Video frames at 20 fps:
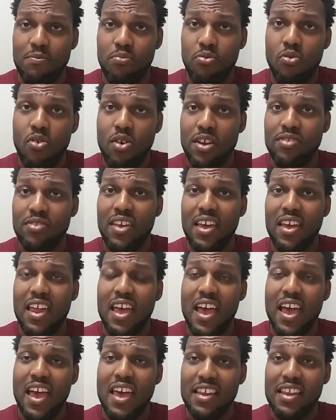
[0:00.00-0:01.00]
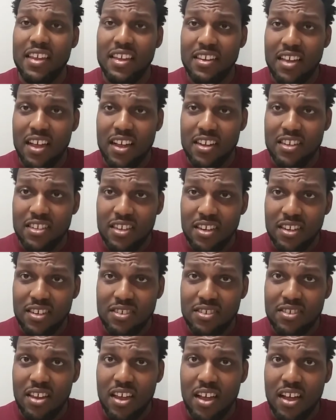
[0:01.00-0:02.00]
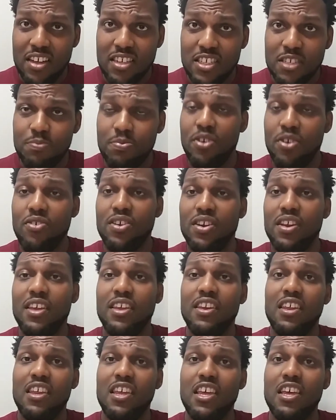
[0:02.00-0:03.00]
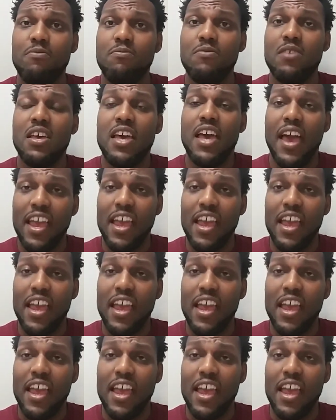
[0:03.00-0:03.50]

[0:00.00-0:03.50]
boy that had a spirit in him,